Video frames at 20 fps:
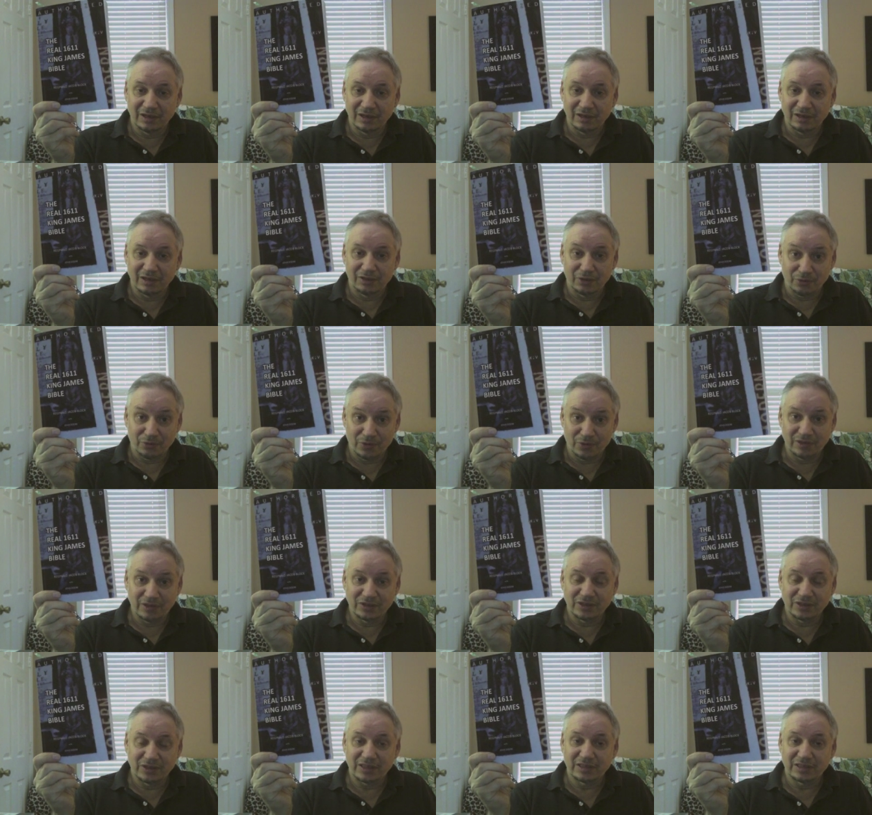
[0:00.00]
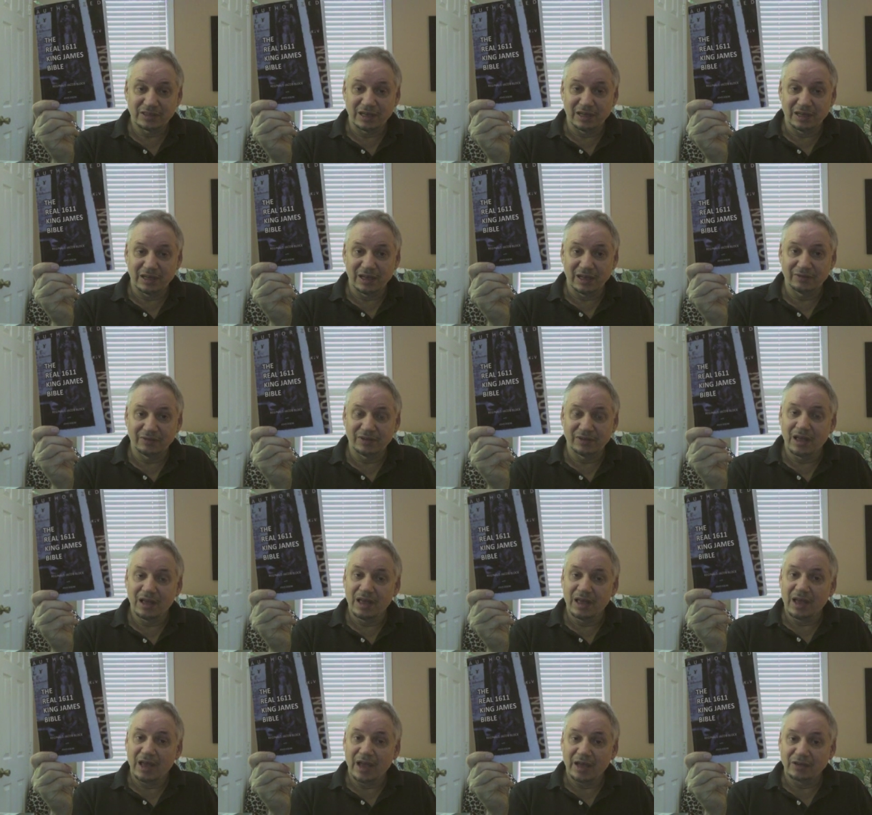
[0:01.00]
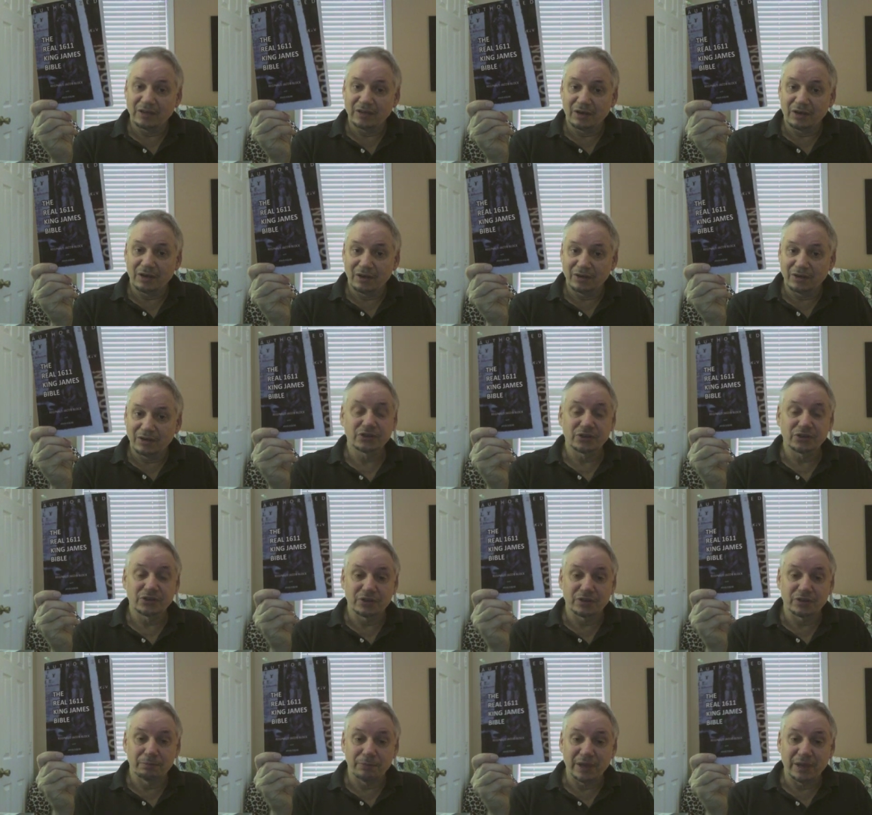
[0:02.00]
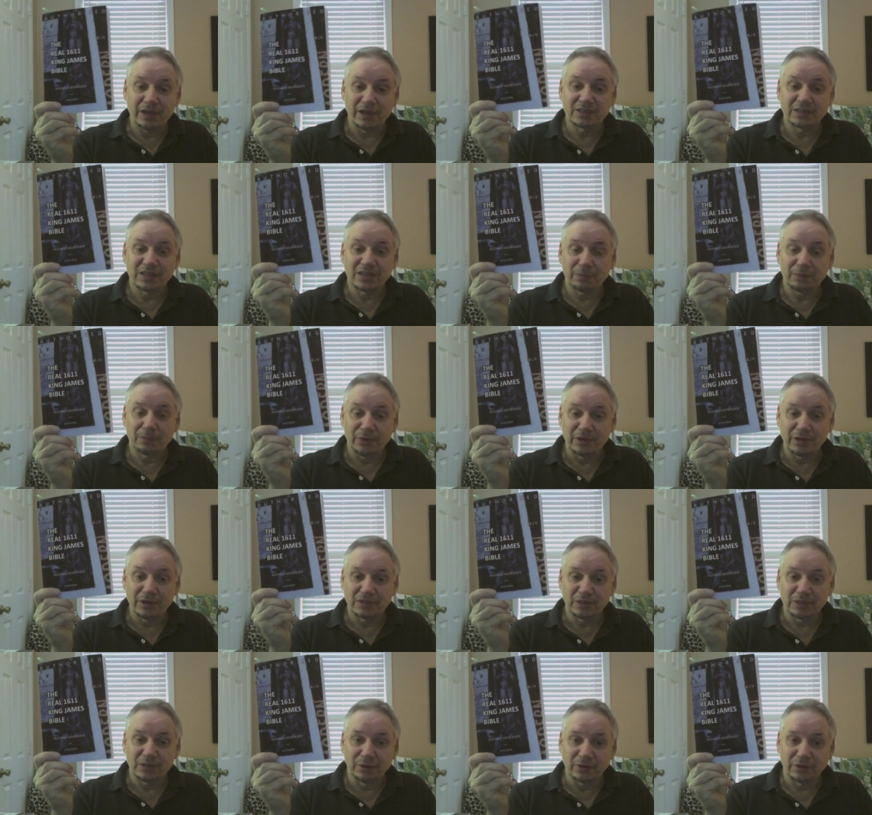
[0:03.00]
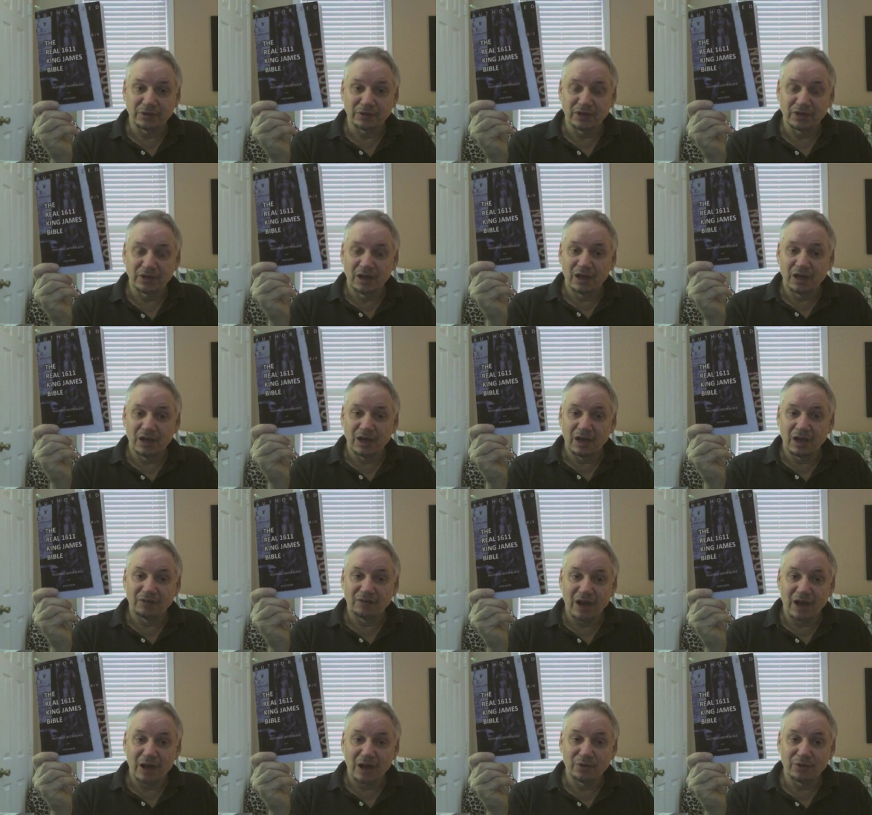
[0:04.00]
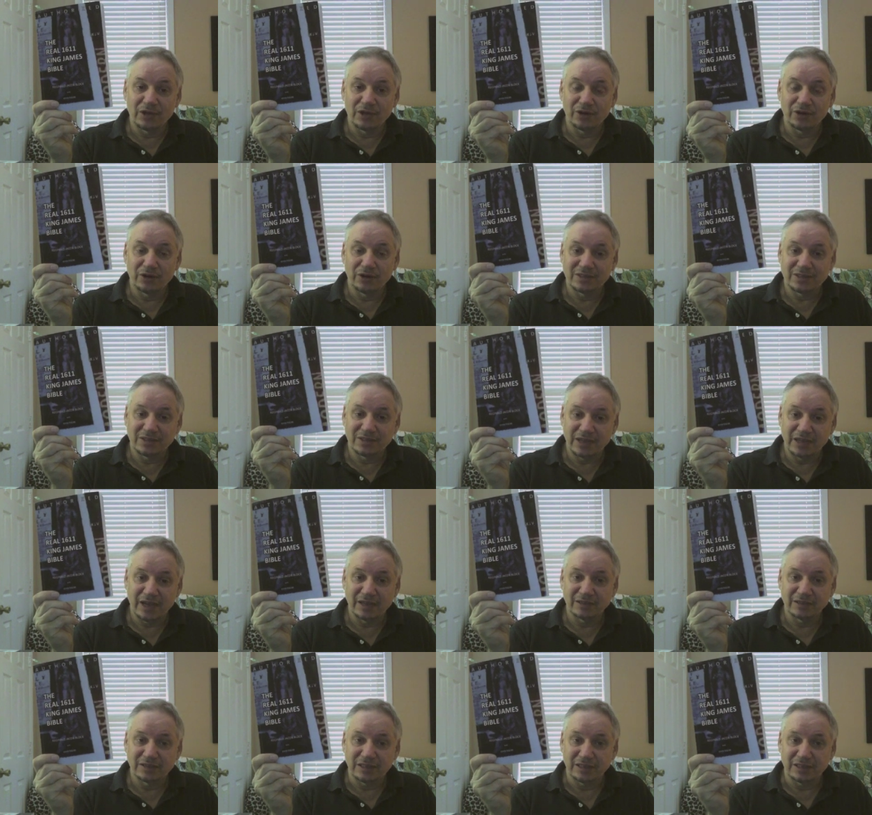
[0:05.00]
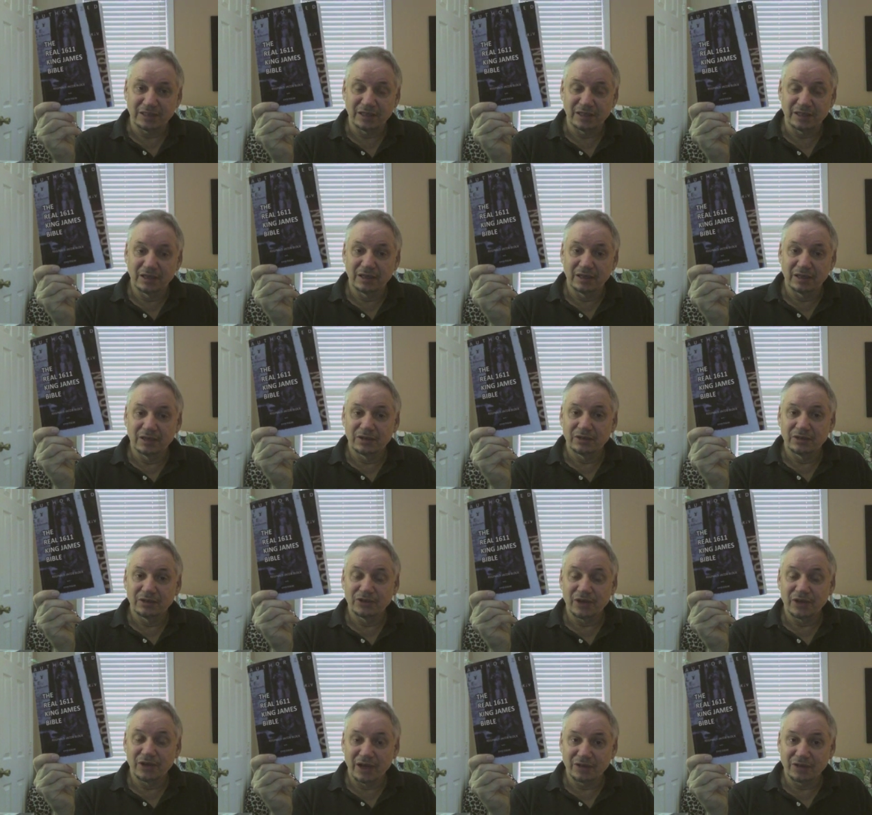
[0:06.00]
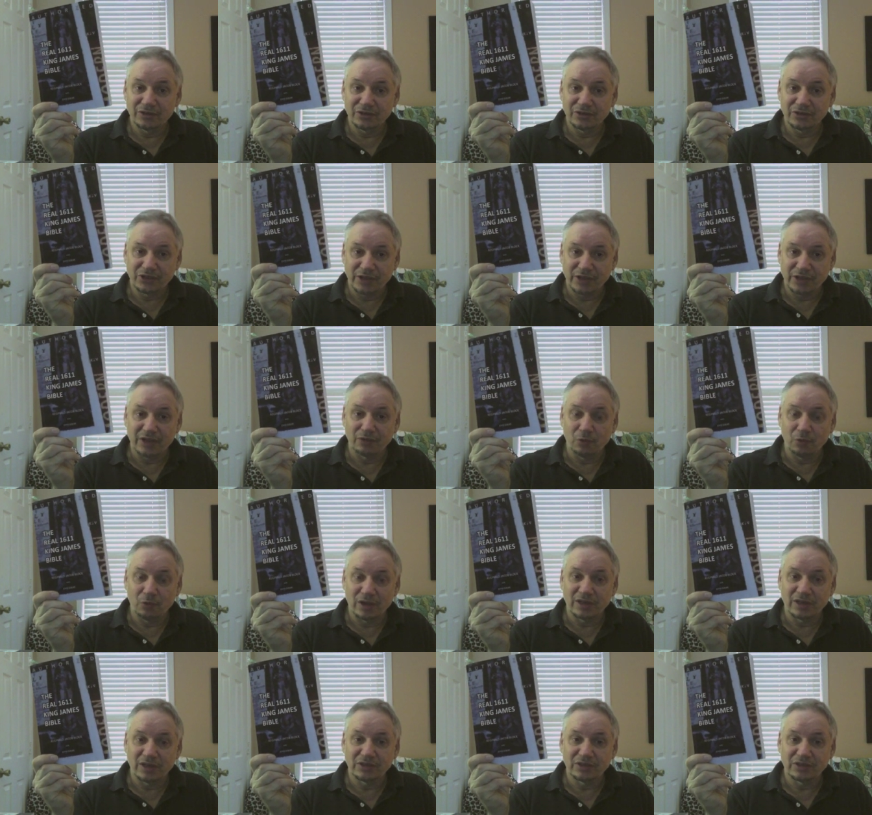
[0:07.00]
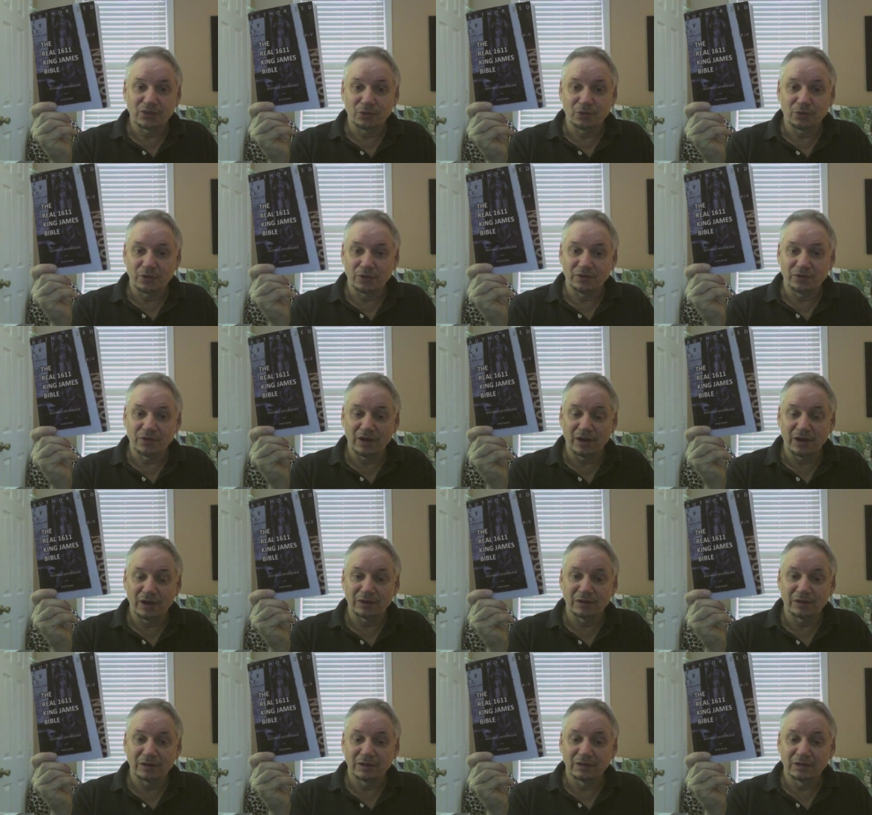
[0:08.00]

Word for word: the real 1611, and also the basic principles of how we are intended to understand what is the Word of God